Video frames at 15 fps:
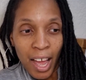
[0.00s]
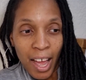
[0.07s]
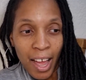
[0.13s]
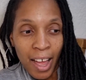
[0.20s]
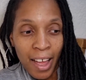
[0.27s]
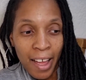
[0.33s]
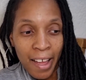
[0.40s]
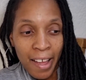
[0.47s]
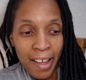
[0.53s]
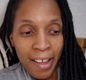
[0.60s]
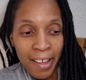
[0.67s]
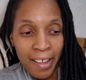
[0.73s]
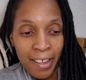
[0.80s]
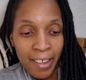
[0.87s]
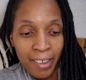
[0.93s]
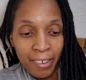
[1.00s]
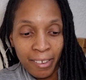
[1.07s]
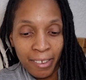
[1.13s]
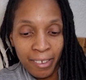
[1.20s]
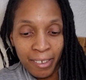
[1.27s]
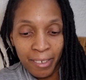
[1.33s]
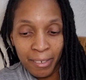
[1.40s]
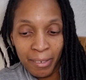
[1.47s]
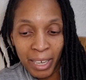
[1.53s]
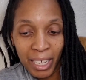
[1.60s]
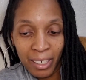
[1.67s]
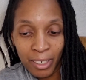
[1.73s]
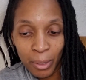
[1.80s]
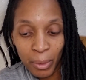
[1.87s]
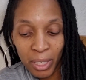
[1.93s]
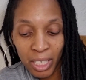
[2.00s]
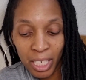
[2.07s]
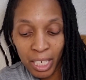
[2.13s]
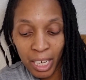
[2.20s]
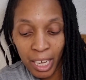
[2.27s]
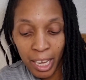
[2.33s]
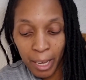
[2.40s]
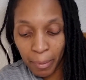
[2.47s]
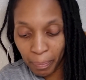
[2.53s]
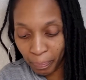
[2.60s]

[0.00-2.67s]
What else was today?